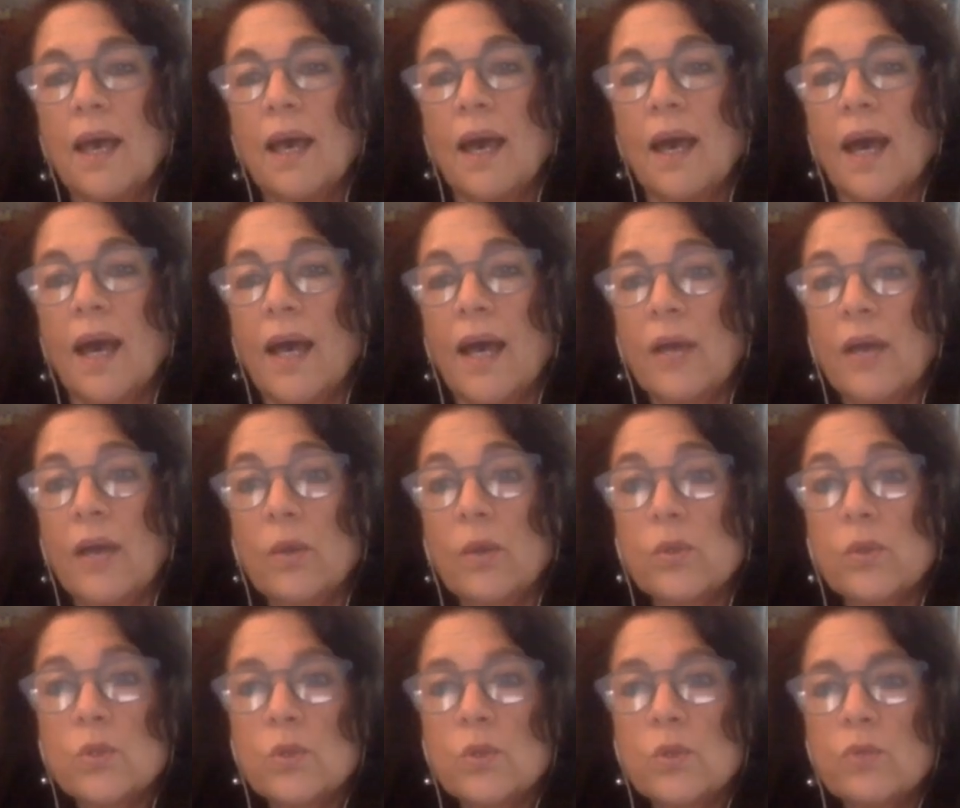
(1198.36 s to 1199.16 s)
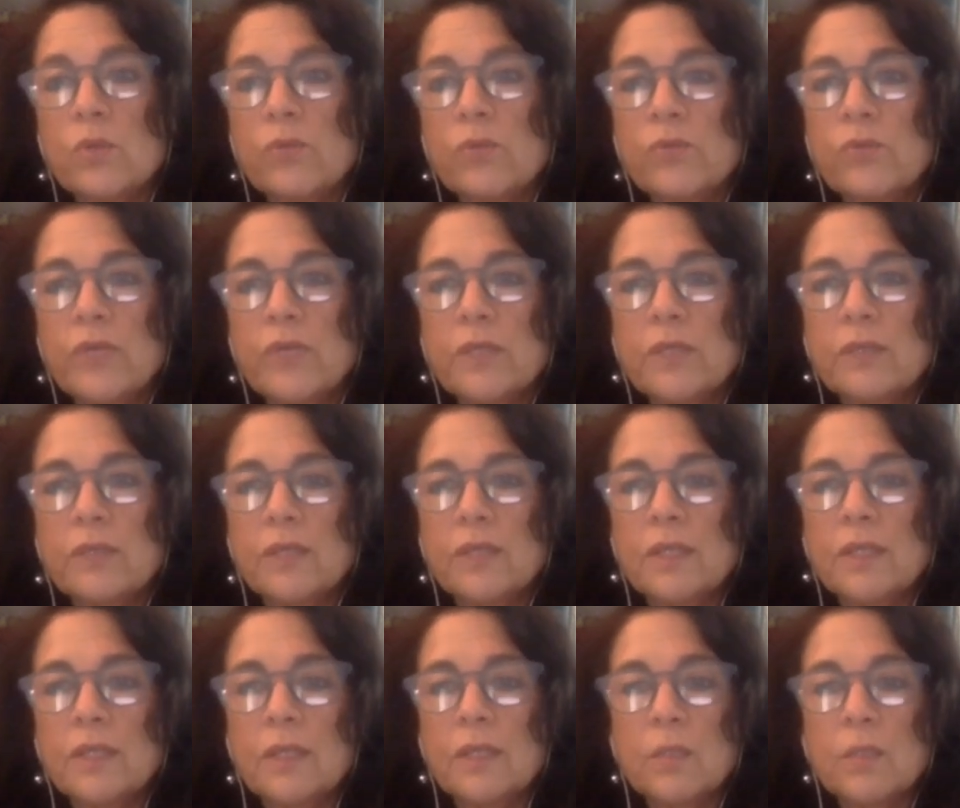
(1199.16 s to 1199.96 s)
I also felt
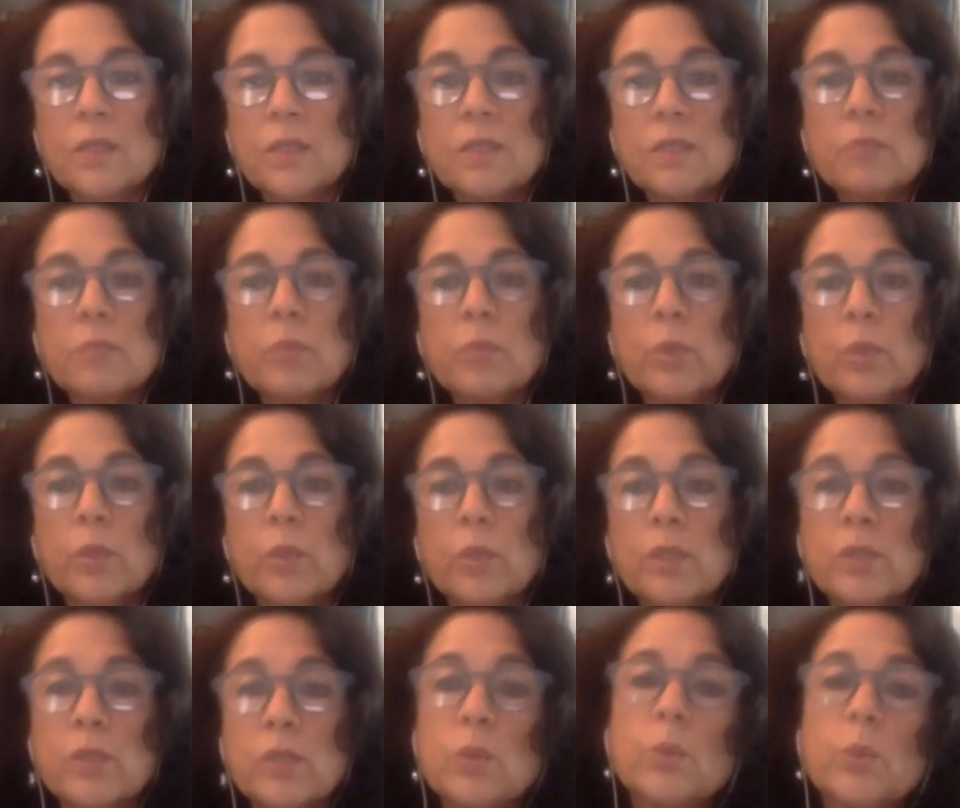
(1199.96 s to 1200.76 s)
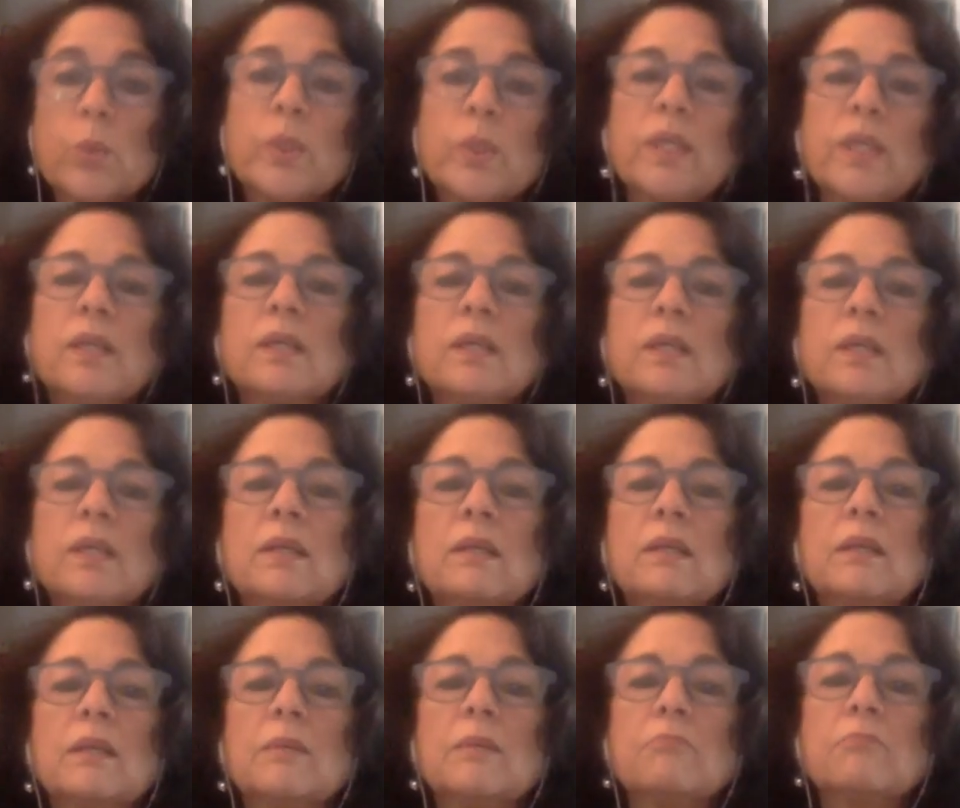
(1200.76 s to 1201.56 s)
like it was important to read
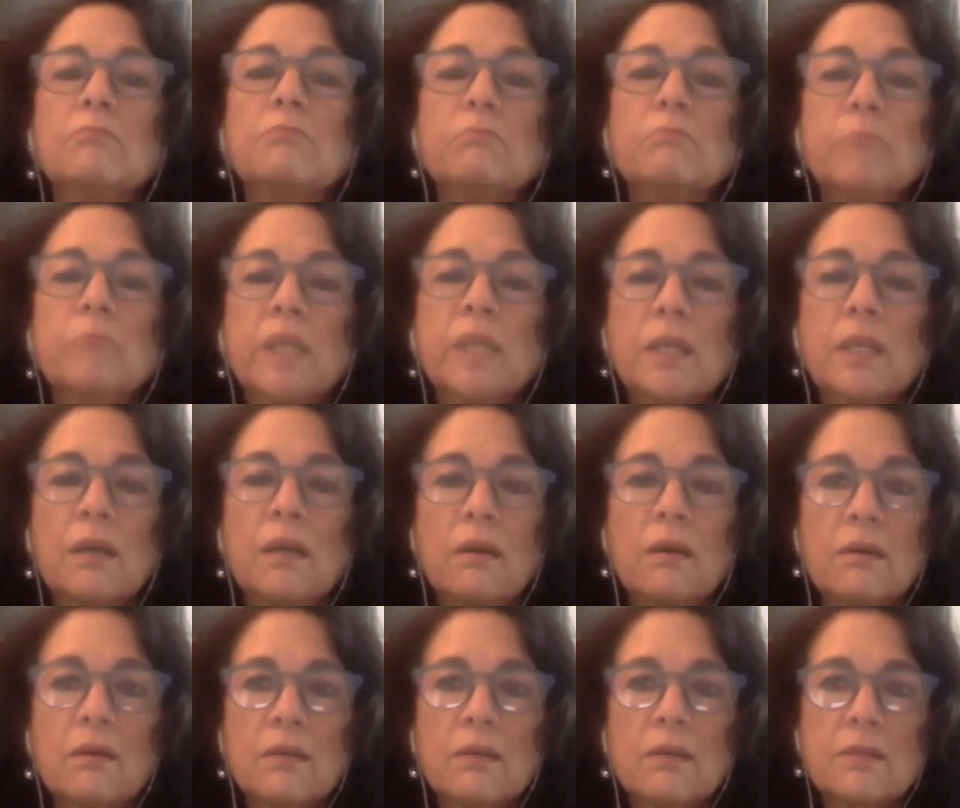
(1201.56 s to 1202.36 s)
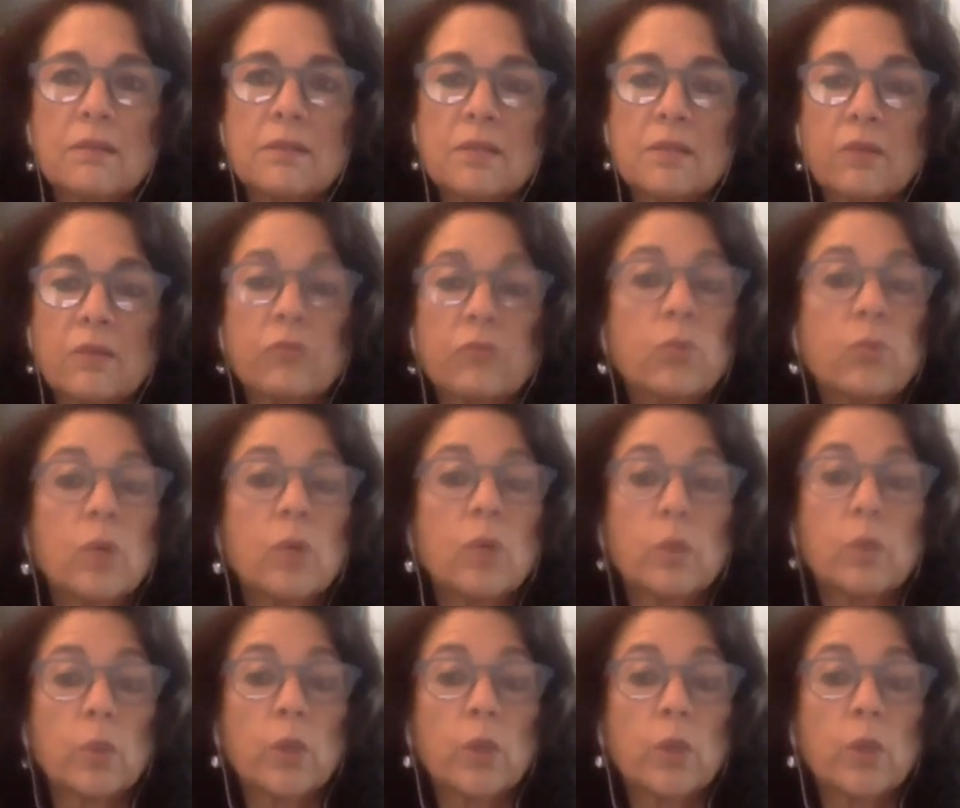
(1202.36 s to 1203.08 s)
it because of what we're